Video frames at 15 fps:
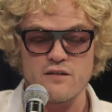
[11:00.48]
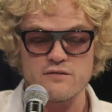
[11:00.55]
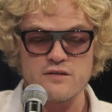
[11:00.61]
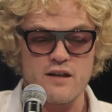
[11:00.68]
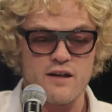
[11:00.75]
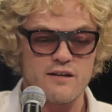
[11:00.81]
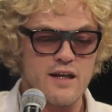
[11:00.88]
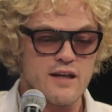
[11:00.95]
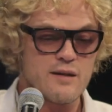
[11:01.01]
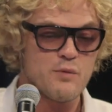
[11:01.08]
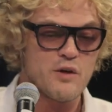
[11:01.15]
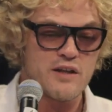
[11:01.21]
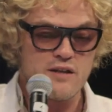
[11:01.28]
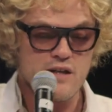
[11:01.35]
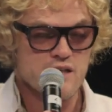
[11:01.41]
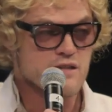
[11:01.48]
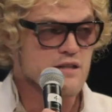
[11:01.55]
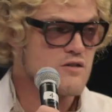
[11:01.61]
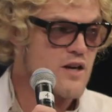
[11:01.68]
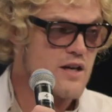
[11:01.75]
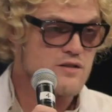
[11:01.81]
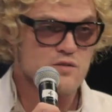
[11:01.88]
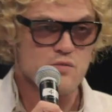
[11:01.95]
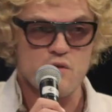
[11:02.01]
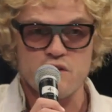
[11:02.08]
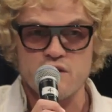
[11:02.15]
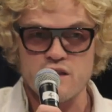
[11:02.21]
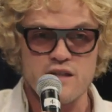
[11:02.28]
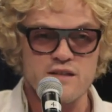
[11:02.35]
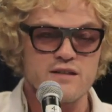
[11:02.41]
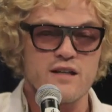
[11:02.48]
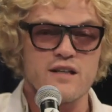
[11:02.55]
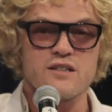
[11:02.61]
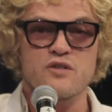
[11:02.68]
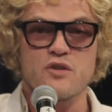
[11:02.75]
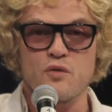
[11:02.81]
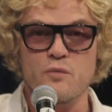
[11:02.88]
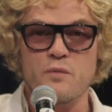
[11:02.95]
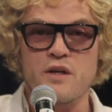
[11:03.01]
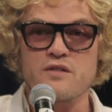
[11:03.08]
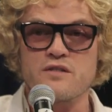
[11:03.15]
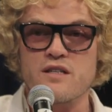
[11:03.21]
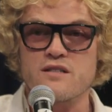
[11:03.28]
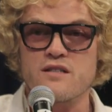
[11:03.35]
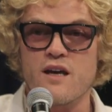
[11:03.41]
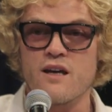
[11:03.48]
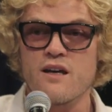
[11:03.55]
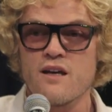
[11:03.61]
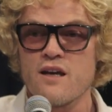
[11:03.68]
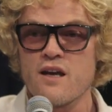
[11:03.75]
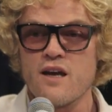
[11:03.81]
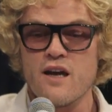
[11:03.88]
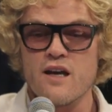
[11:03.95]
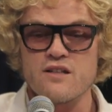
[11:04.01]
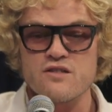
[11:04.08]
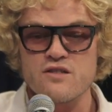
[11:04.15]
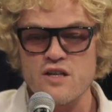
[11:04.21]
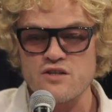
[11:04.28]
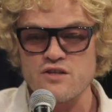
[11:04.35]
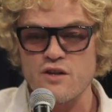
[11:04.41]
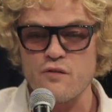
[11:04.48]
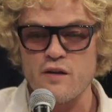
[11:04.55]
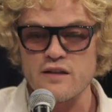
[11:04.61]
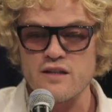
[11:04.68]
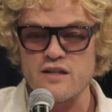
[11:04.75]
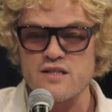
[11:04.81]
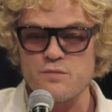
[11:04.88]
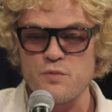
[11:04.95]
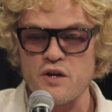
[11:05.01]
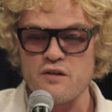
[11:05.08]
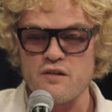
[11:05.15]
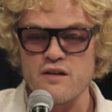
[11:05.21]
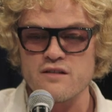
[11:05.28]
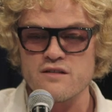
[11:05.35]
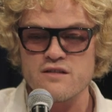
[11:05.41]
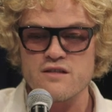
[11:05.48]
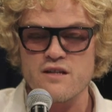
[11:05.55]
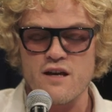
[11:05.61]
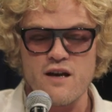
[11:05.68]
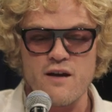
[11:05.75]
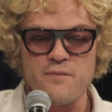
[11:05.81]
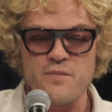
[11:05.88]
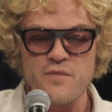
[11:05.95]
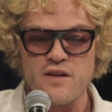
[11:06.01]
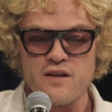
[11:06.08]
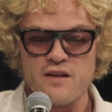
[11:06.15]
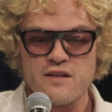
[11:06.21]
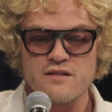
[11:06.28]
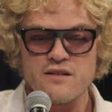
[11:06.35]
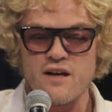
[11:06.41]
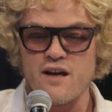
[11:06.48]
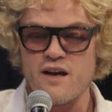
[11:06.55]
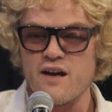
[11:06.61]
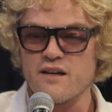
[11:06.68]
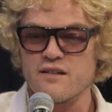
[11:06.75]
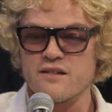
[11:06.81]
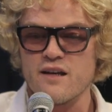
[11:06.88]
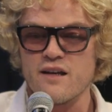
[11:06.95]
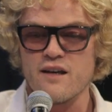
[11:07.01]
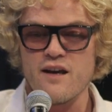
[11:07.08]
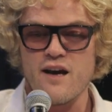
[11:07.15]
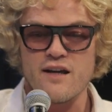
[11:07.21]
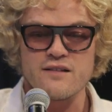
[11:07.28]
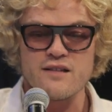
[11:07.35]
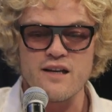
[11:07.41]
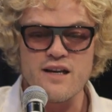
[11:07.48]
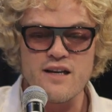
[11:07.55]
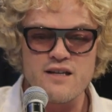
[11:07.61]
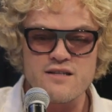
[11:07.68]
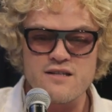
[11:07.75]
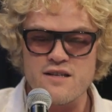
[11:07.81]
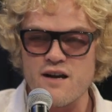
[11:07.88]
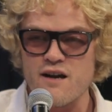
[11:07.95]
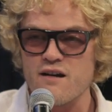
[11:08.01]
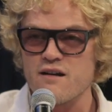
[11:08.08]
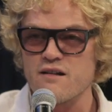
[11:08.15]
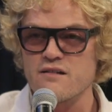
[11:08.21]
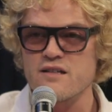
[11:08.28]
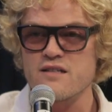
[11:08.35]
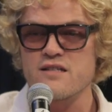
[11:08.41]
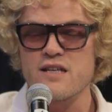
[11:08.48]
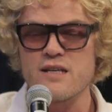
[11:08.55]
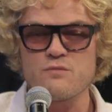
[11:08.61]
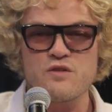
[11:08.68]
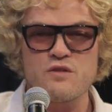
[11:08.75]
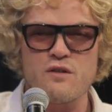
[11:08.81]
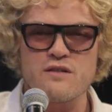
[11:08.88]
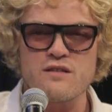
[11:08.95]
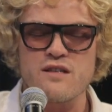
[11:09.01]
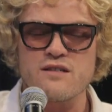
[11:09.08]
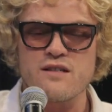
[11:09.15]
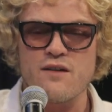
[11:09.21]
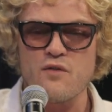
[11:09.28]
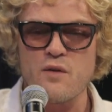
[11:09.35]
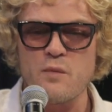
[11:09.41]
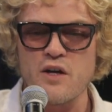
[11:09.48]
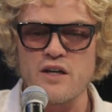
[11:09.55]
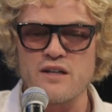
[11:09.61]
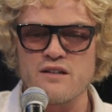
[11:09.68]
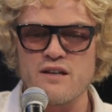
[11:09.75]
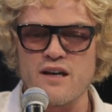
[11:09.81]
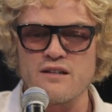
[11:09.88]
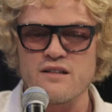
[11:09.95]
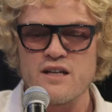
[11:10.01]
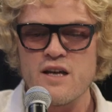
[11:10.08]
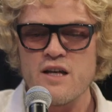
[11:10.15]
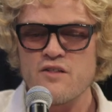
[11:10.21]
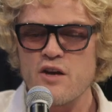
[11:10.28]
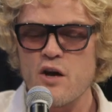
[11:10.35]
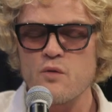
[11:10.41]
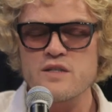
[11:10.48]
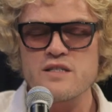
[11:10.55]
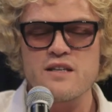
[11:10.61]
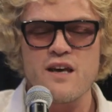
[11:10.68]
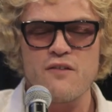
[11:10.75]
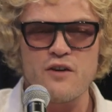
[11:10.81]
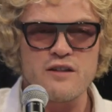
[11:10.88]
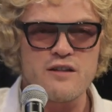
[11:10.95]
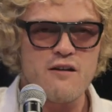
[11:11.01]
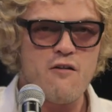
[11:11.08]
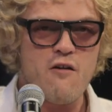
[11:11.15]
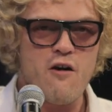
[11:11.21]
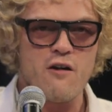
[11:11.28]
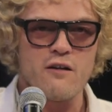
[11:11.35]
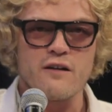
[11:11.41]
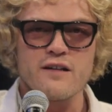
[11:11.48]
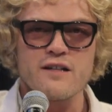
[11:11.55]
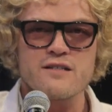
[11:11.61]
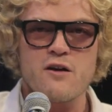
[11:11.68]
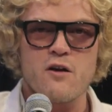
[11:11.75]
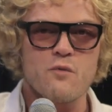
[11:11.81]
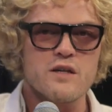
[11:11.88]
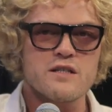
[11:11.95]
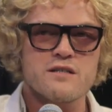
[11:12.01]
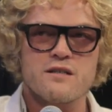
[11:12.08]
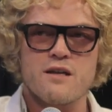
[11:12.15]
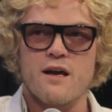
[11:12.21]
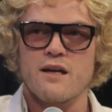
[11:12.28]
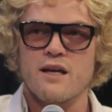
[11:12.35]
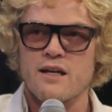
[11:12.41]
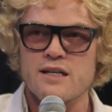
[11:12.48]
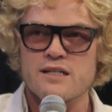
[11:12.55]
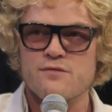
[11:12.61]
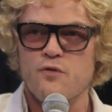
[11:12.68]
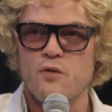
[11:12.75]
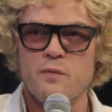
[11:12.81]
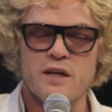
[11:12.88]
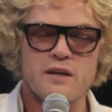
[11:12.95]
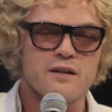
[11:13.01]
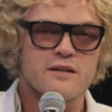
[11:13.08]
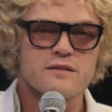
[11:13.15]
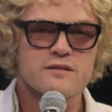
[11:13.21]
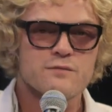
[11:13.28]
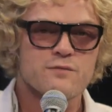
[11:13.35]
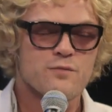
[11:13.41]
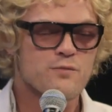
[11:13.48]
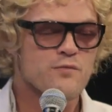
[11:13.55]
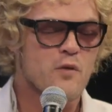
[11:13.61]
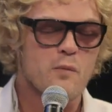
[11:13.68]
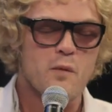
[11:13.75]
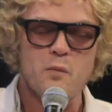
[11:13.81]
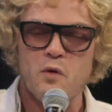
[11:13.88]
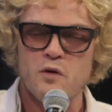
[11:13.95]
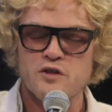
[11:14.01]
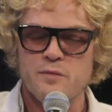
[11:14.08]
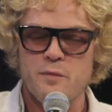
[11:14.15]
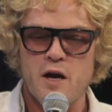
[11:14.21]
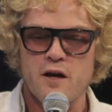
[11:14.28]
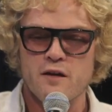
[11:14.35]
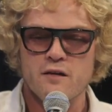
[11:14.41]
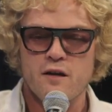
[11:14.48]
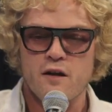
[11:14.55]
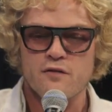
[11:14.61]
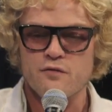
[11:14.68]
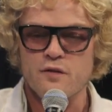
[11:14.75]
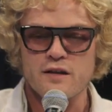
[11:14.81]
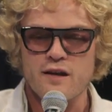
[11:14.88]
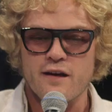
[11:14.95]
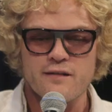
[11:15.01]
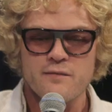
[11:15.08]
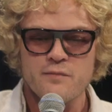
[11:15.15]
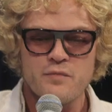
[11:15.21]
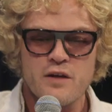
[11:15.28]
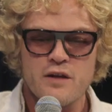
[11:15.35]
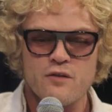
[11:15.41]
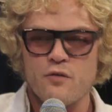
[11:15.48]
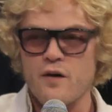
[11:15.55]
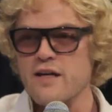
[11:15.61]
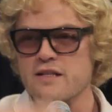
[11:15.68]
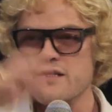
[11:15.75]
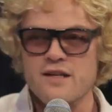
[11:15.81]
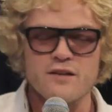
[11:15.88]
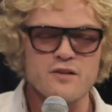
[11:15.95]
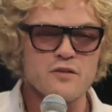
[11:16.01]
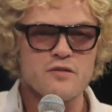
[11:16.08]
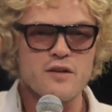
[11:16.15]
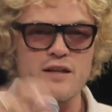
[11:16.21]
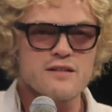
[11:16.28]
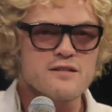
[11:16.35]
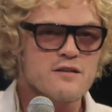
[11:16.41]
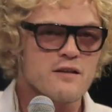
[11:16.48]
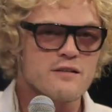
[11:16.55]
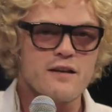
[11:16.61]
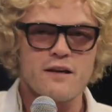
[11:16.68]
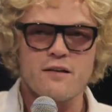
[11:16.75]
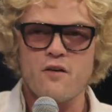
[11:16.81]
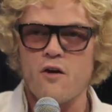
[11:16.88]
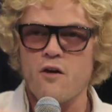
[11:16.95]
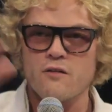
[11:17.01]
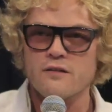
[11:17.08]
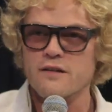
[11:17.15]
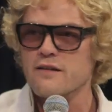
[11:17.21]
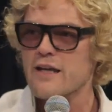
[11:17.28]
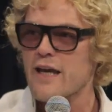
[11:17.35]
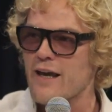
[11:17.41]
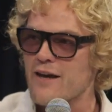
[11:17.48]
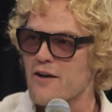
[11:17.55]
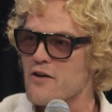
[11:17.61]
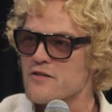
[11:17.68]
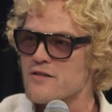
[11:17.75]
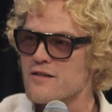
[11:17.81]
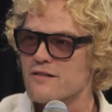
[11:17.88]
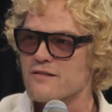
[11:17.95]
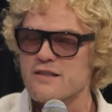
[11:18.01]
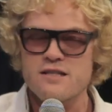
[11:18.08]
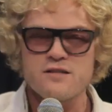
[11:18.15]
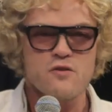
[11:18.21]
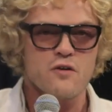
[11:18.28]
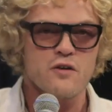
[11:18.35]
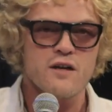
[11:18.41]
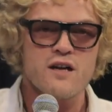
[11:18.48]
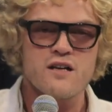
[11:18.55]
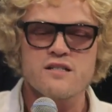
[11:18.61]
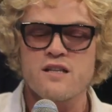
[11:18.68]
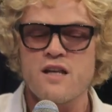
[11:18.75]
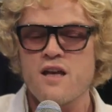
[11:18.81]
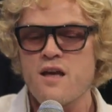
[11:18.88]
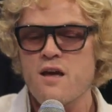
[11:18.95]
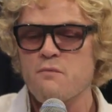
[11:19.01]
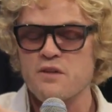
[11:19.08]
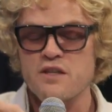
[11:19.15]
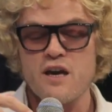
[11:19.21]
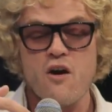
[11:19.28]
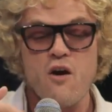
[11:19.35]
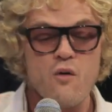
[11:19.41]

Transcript: like anybody that has the chance to work in Italy, do, because it's such a great experience. The ateliers there, the seamstresses, everybody, they always give it their all, and it's always, like, at least for me, that's from a more generic country, like, crazy, and you think it's got, like, all in chaos and disorganized, but they